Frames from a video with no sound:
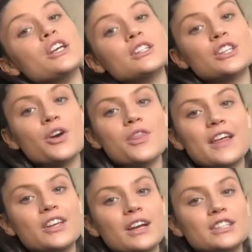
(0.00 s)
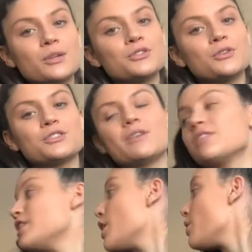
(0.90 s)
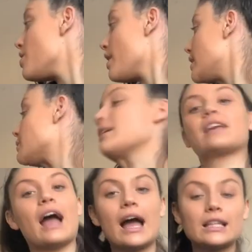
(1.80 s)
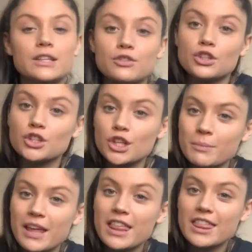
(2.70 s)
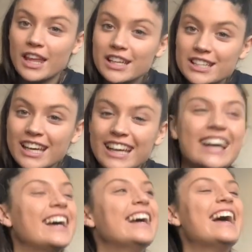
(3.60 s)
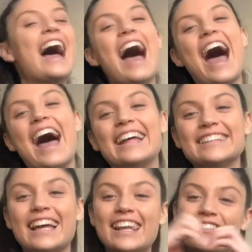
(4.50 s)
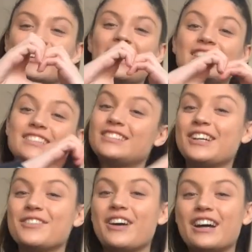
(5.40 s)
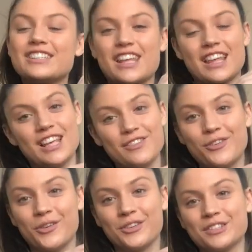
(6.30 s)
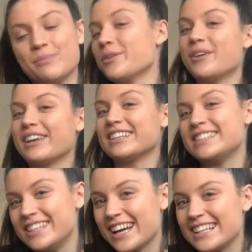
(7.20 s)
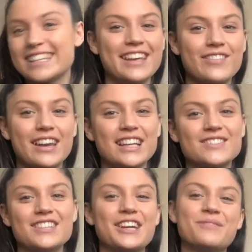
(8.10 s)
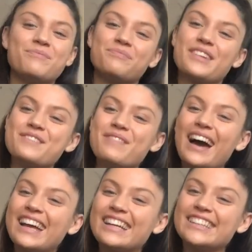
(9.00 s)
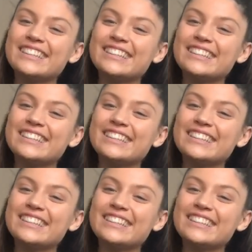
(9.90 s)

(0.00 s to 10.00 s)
So thank you guys so much for watching my video. That is my cat, if you just hear my thud. And I love you guys so much. Thank you for all the support, and I'll see you guys in my next video. Bye.